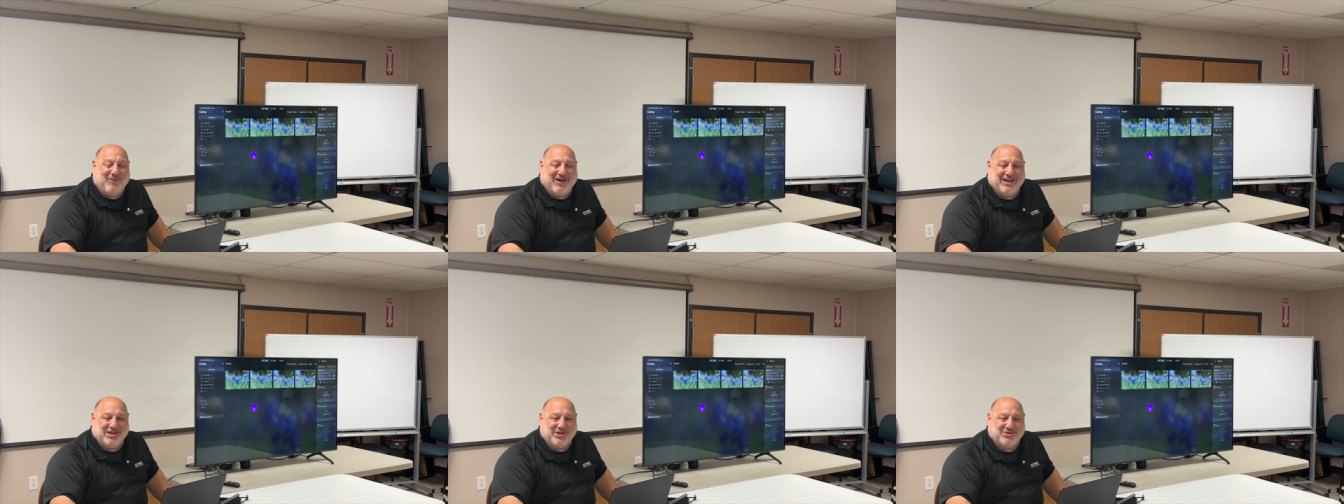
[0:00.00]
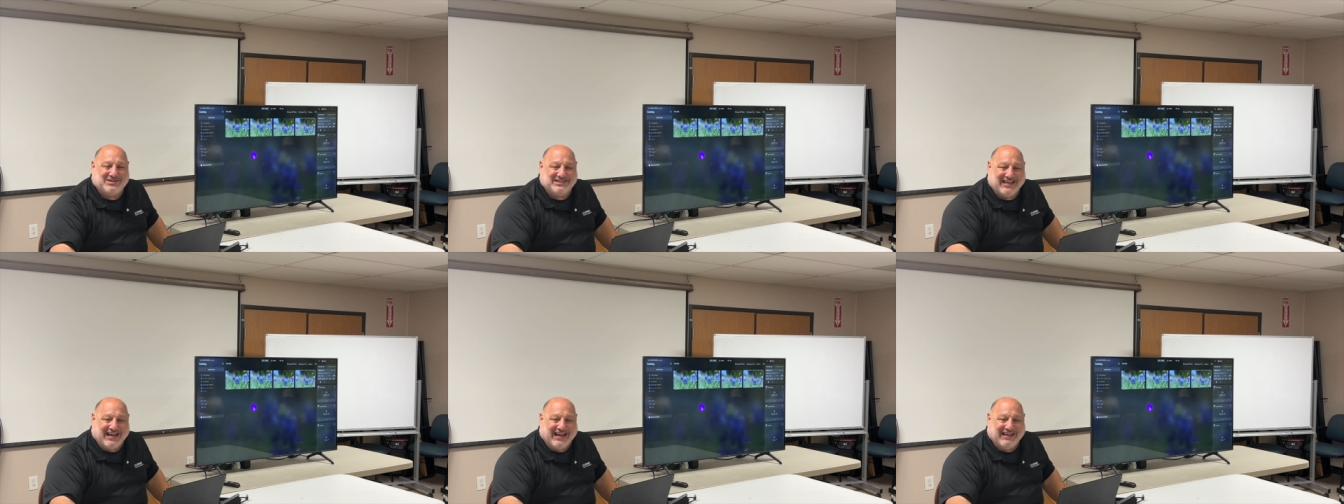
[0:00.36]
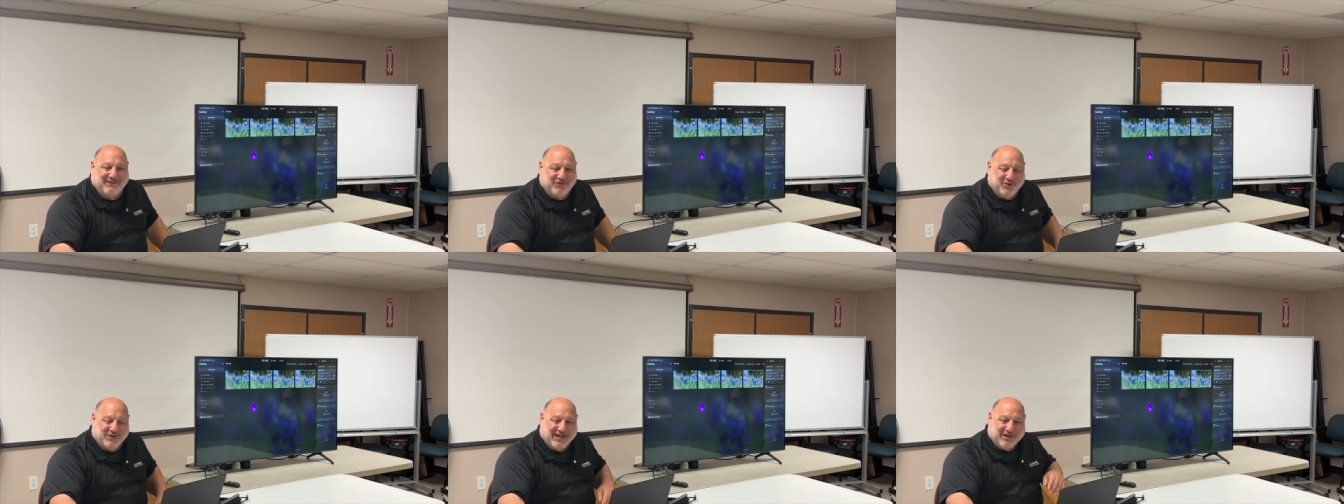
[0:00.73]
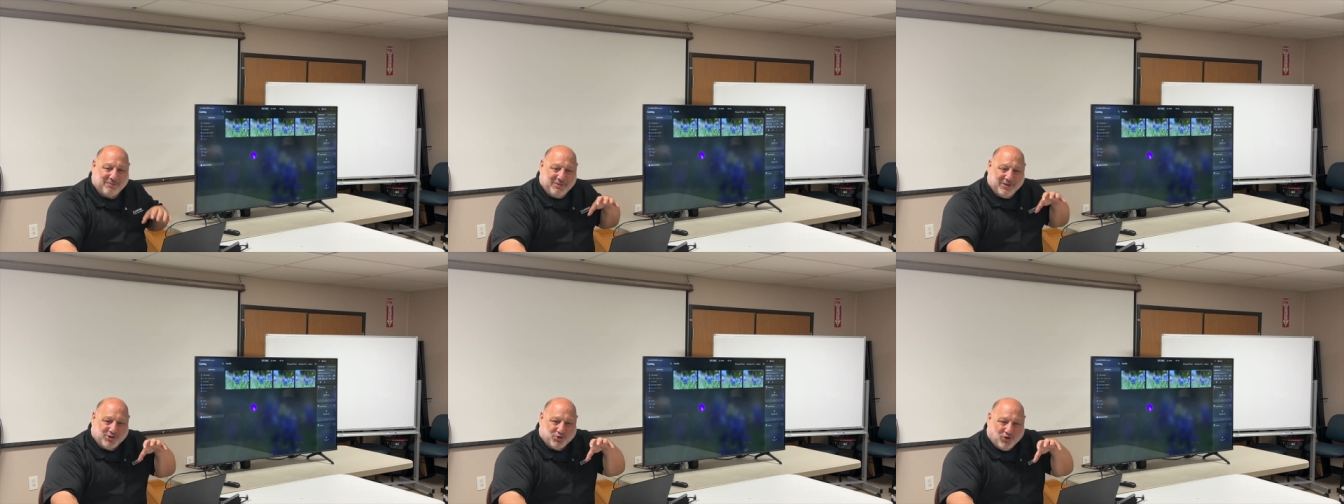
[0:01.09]
why you said if you take a
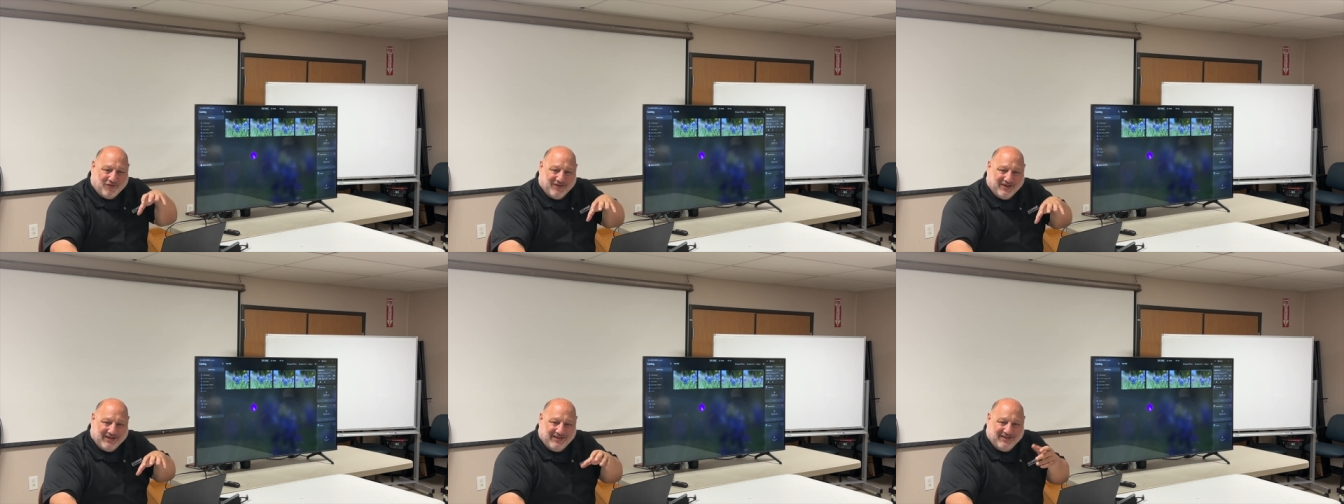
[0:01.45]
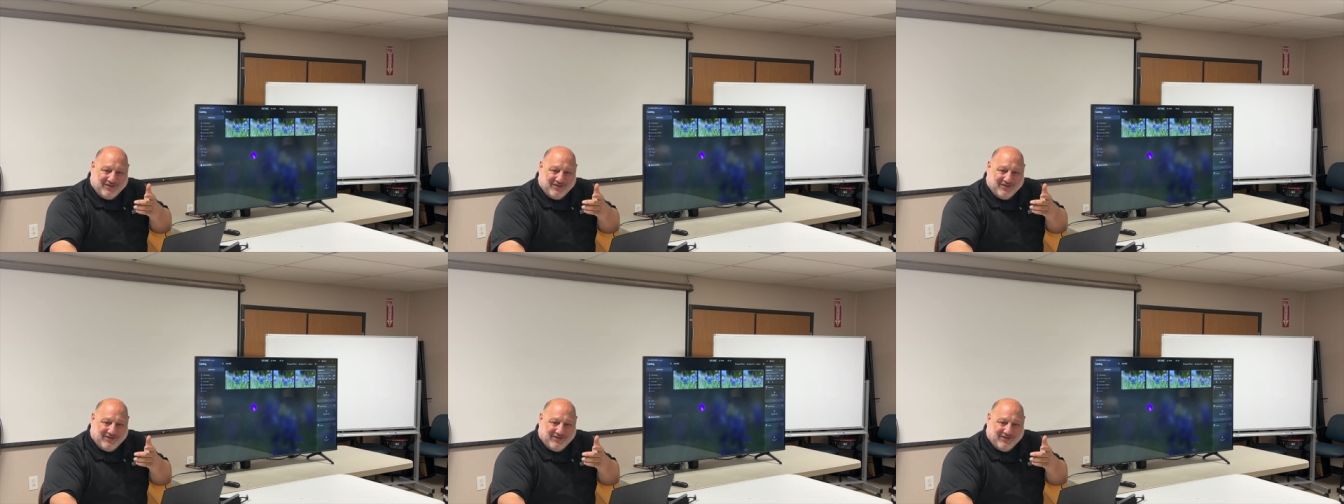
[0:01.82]
picture of it,